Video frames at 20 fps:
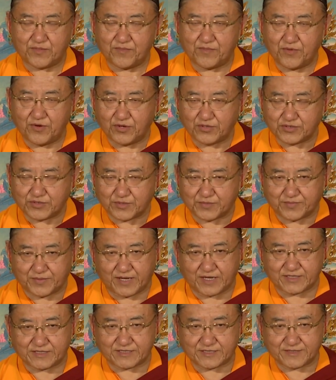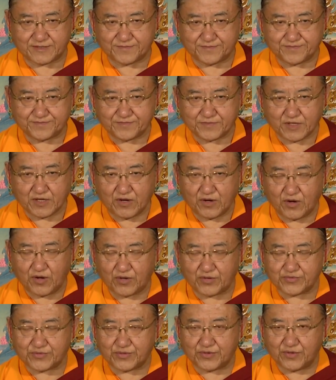most of us,
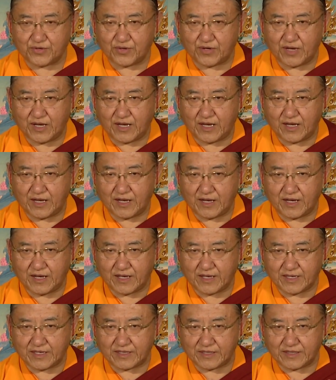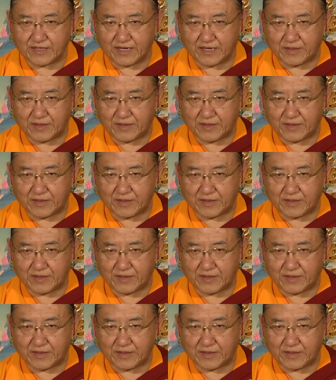although in